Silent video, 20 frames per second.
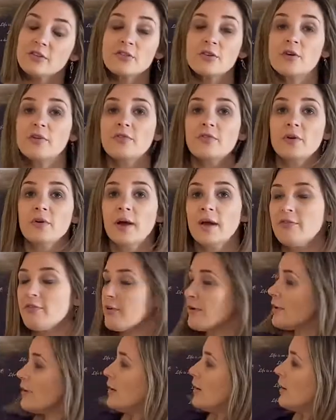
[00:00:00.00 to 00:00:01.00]
So if you
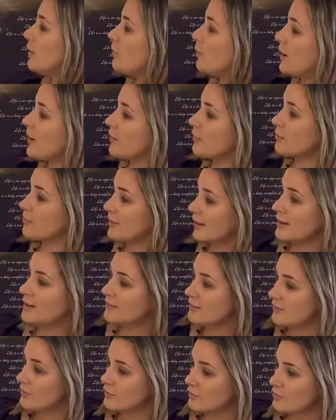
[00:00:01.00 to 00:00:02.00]
ever want to
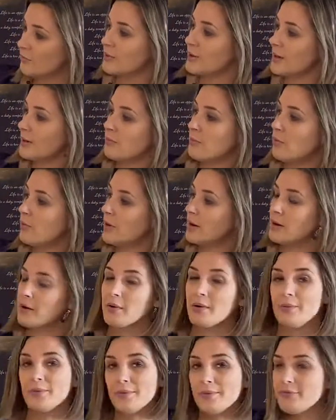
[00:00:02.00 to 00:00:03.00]
read the story
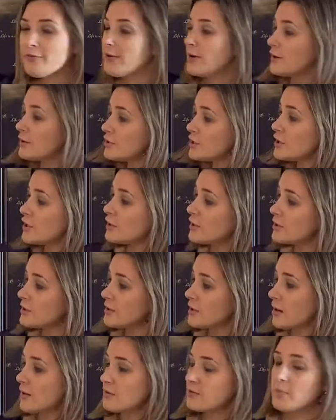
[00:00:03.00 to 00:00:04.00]
more, refer to your
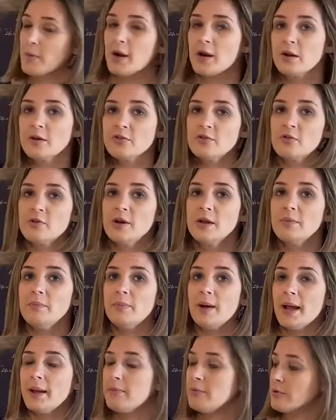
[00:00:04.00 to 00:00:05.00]
Spark Story
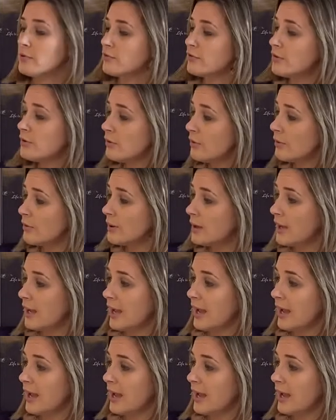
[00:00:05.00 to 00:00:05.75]
Bible too.